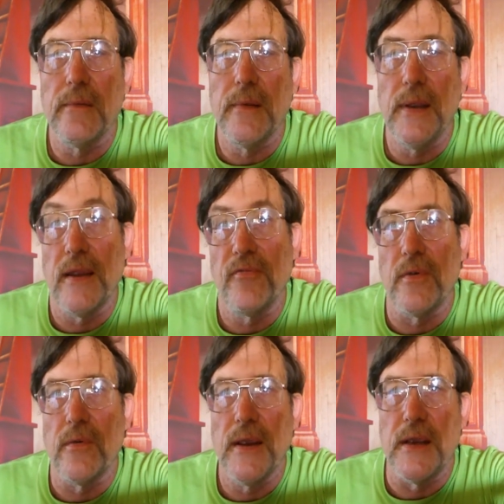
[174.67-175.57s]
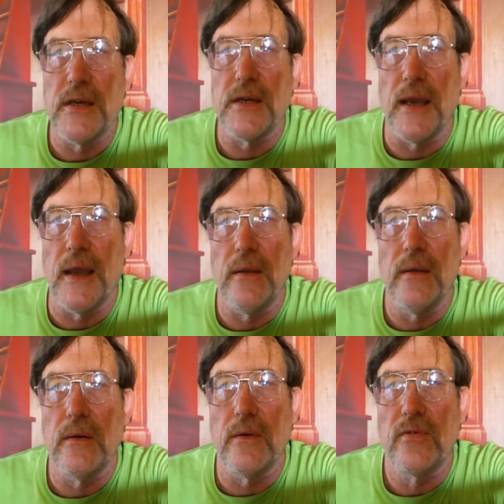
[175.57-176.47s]
an Efren Reyes shot,
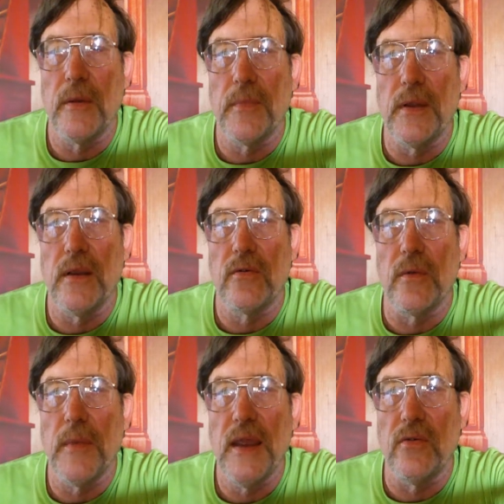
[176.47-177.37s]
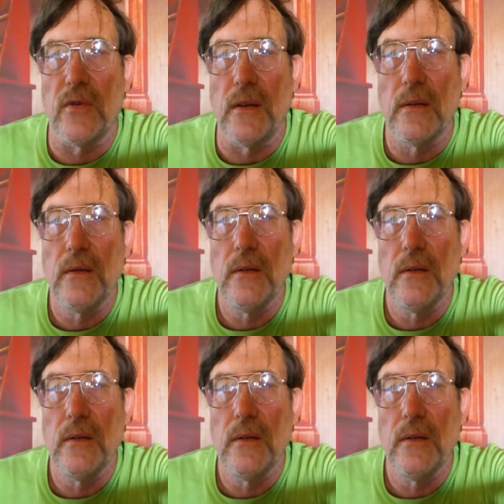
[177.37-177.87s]
you know, something just amazing.